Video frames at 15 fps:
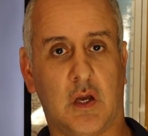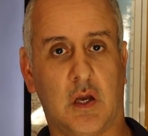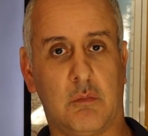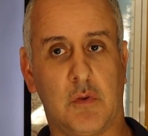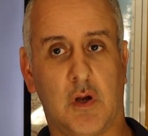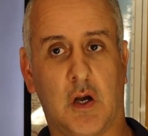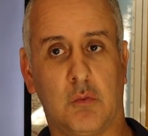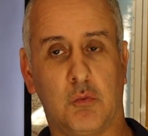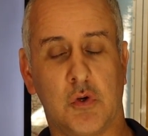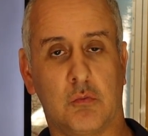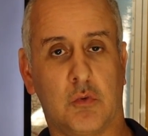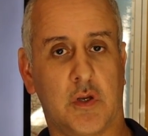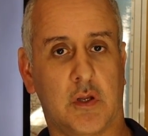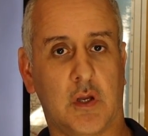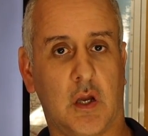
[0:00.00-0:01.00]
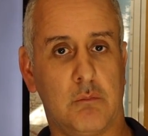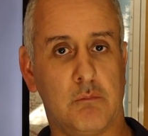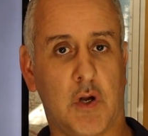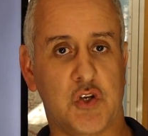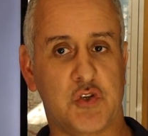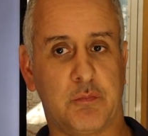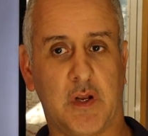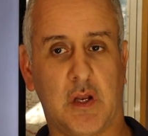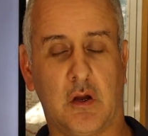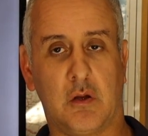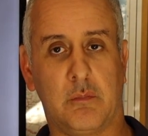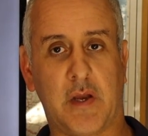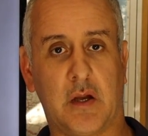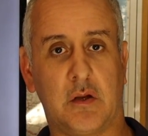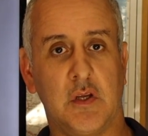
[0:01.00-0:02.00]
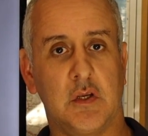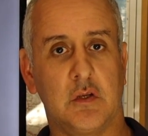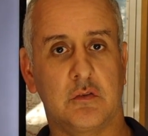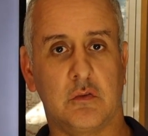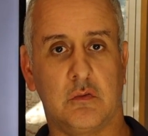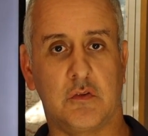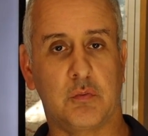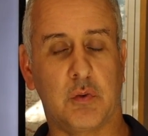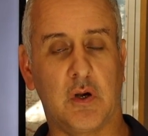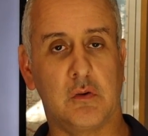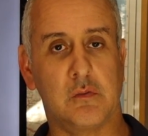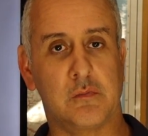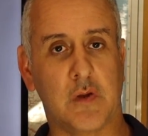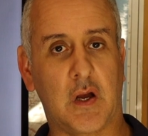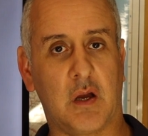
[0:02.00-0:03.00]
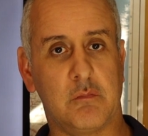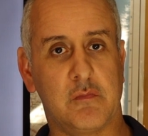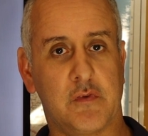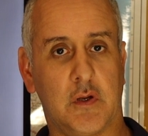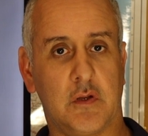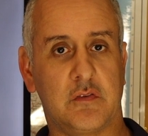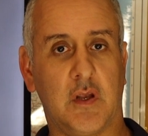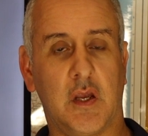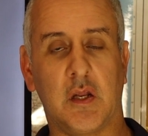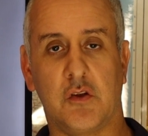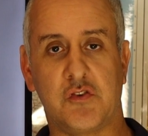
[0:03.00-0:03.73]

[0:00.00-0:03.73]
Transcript: I wouldn't want to go much below about sort of 12, 13.